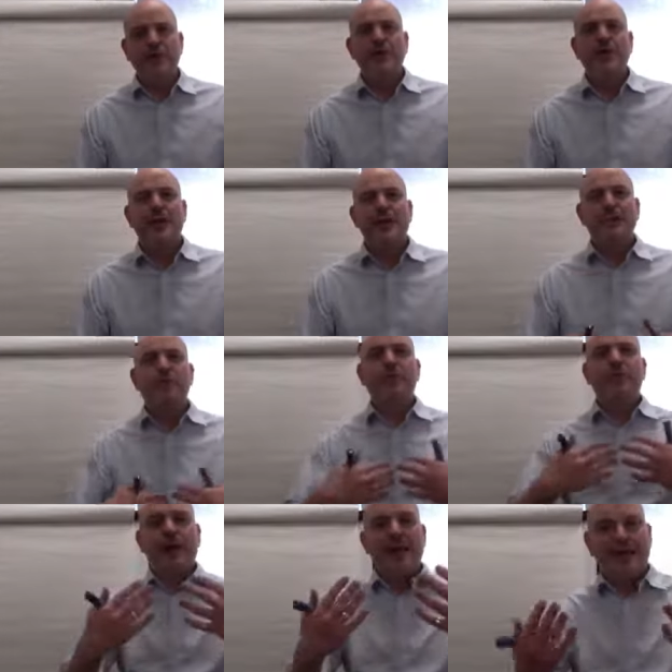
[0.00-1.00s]
you then
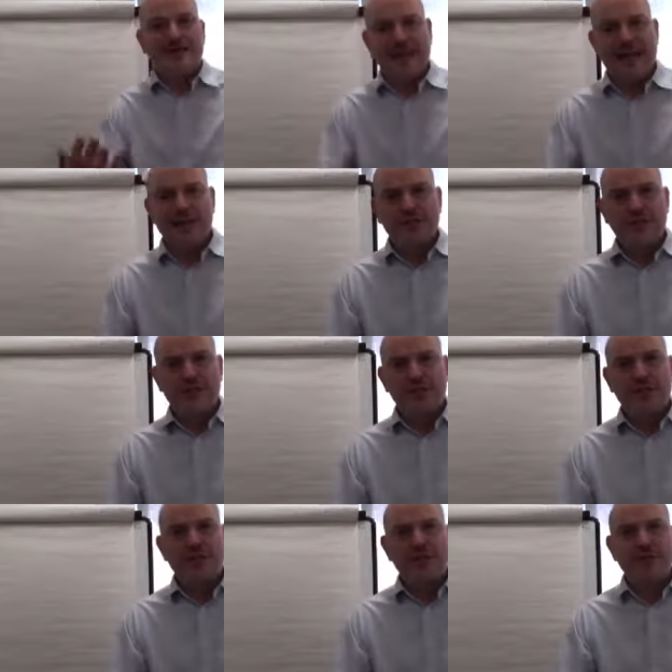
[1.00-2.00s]
appraise that
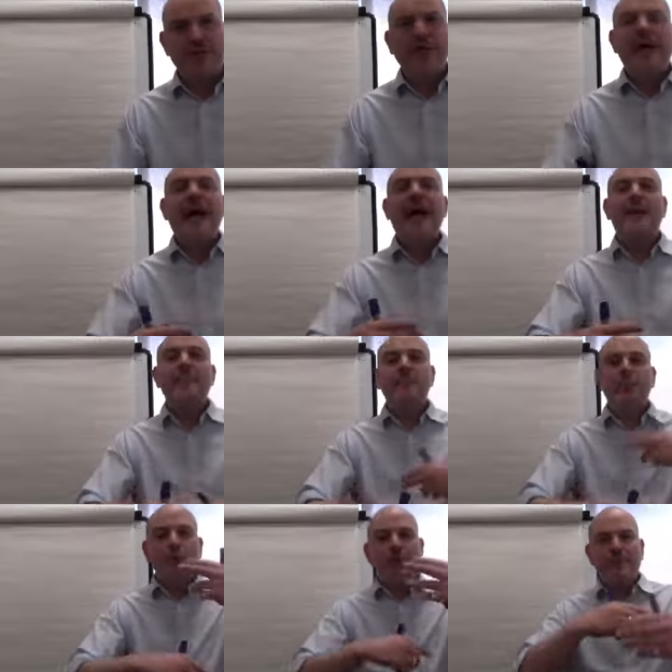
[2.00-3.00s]
judgment, and
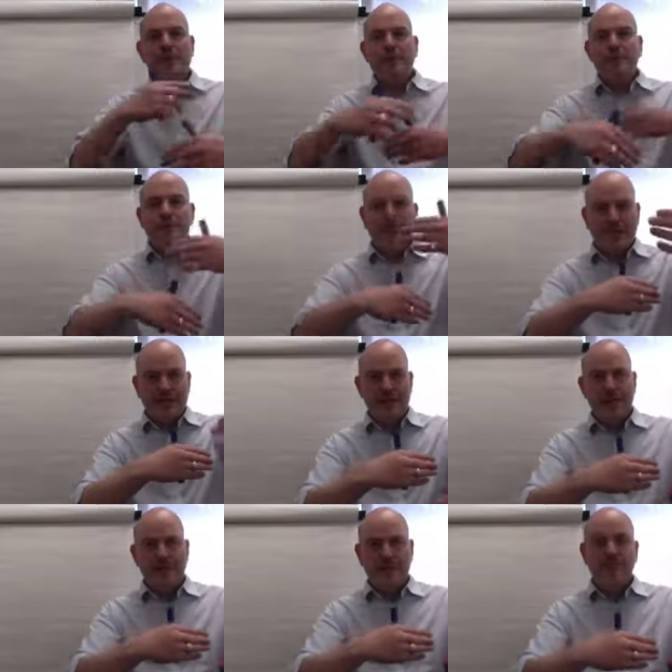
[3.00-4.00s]
more emotions then come.